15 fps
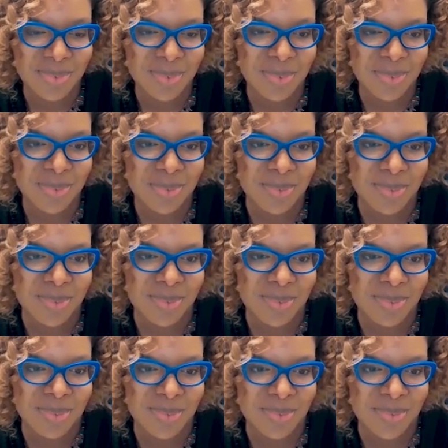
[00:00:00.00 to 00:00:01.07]

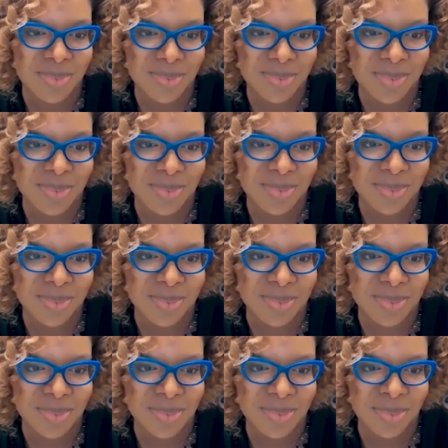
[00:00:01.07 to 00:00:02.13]

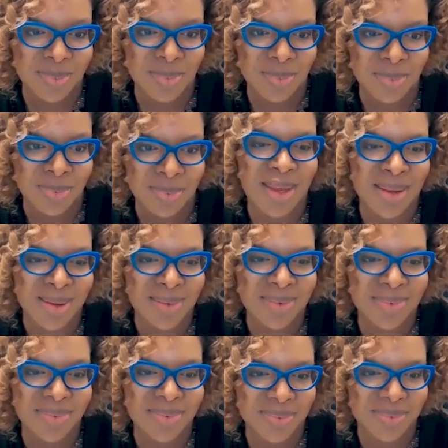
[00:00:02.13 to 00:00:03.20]

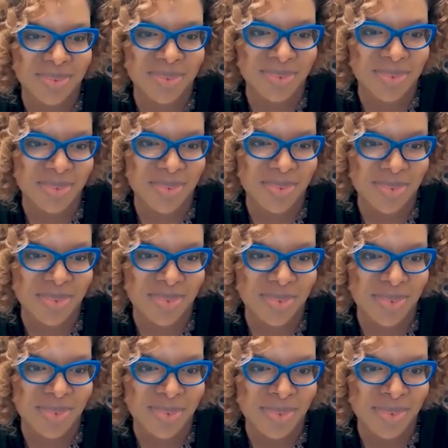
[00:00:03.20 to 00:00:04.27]

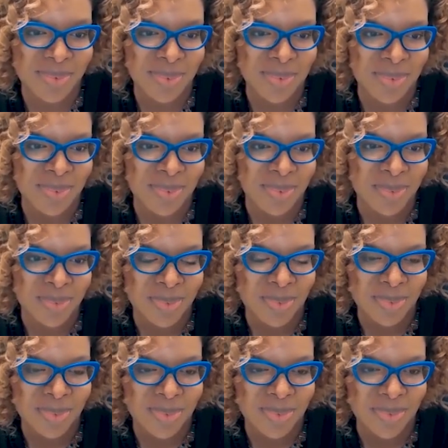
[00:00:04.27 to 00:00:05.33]

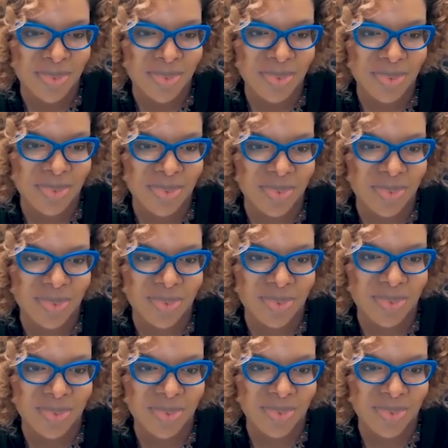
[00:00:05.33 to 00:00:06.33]
(not speaking)